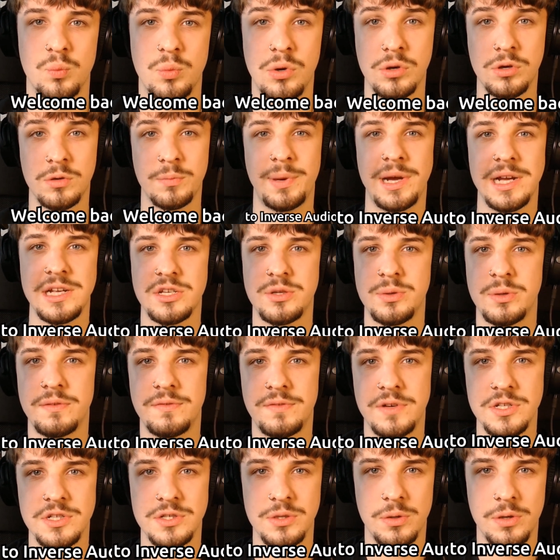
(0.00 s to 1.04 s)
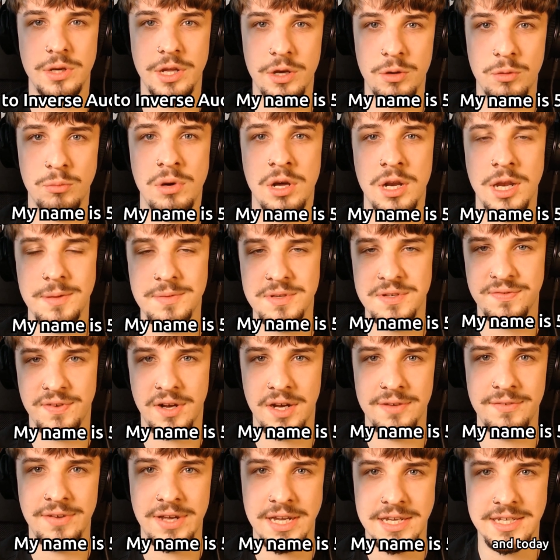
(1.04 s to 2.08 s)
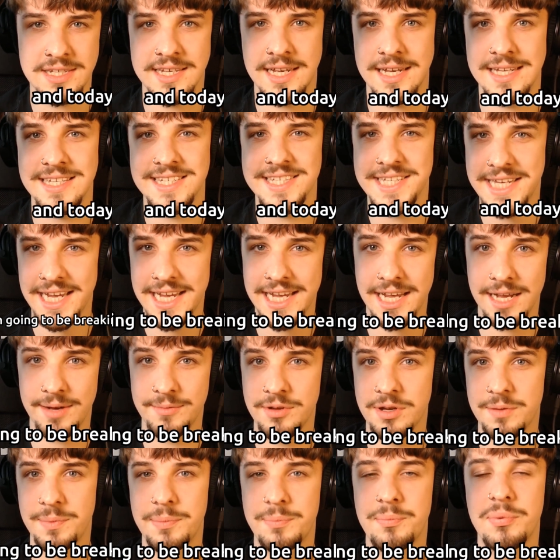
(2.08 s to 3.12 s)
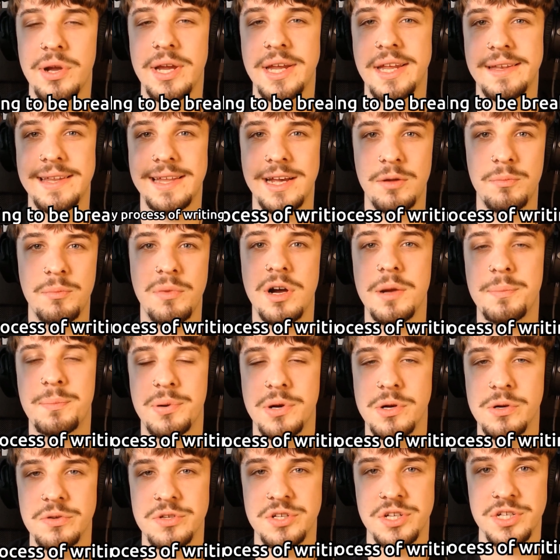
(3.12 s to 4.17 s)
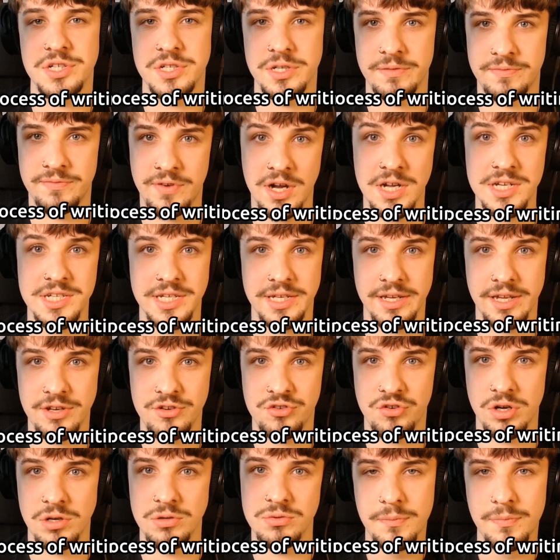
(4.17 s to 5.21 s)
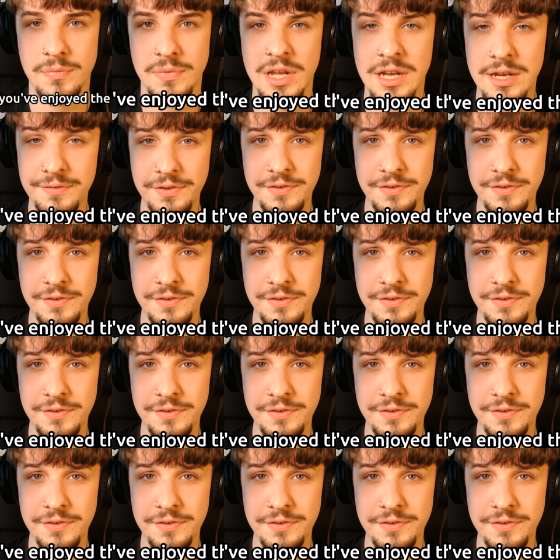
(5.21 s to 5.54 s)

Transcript: Welcome back to INTROS Audio. My name is 5X, and today I'm going to be breaking down my process of writing intros.